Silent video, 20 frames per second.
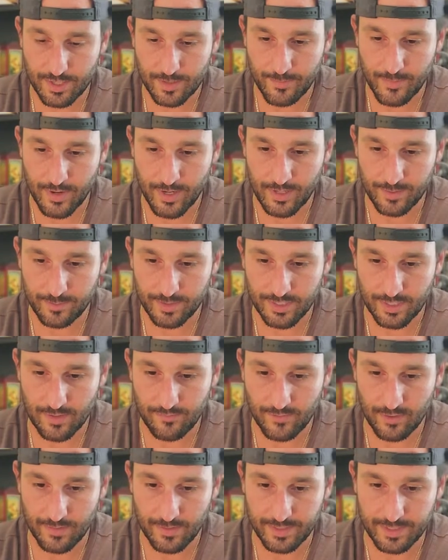upon
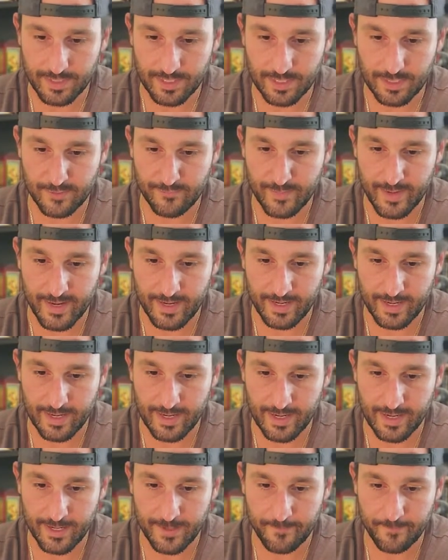himself all the sins of
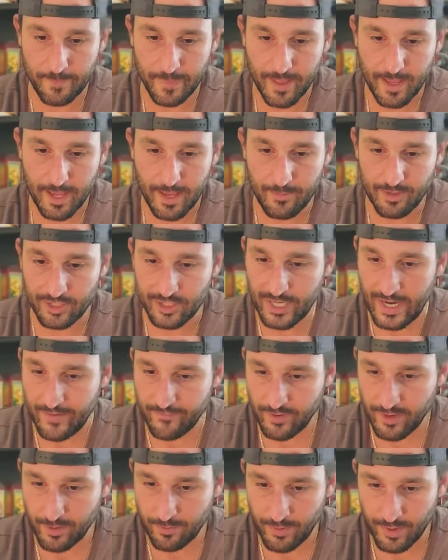mankind a much
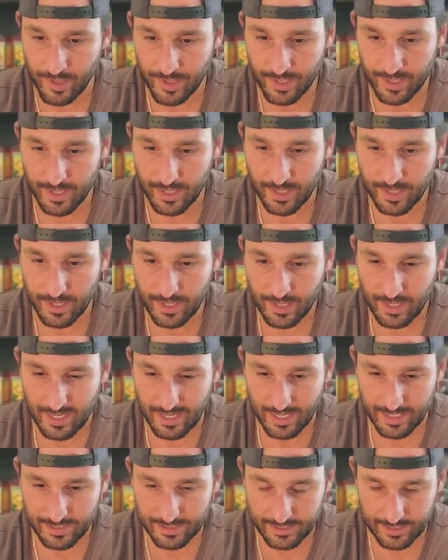heavier burden,
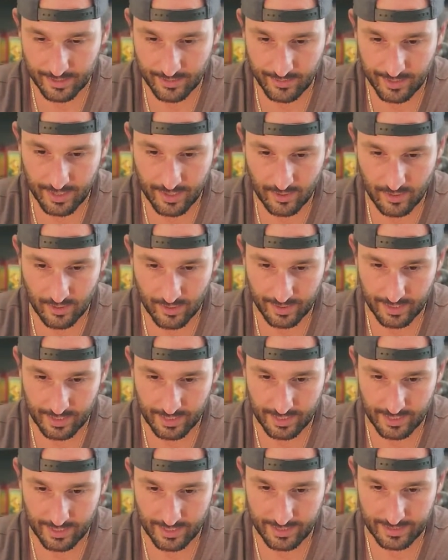and still he called
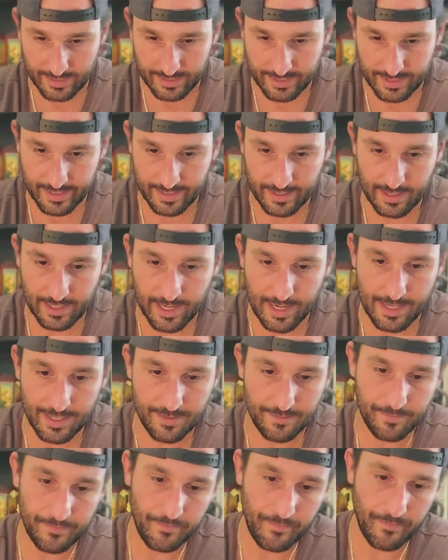it easy and light.
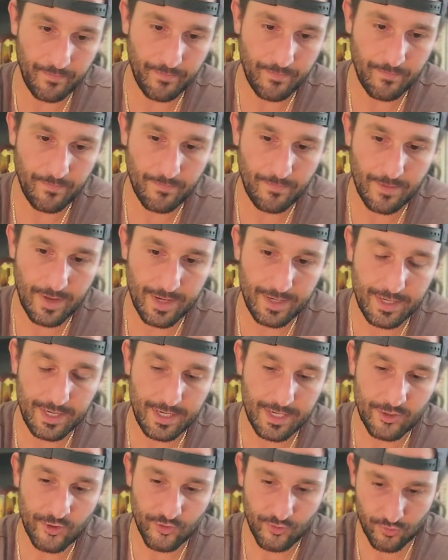
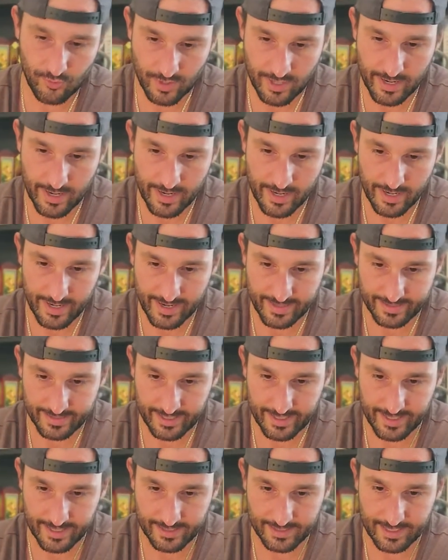Indeed, a true God as
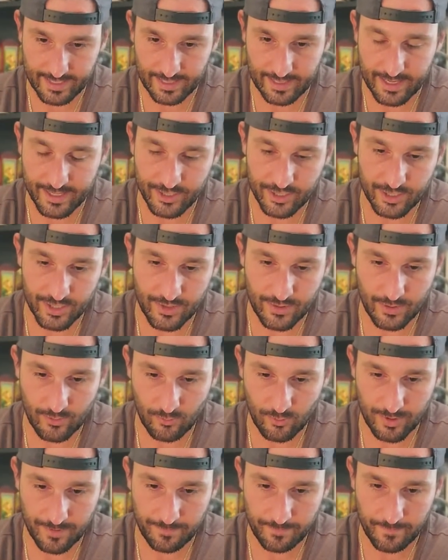against a legendary
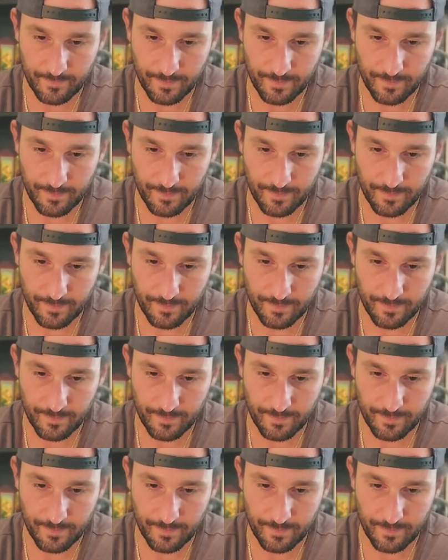one.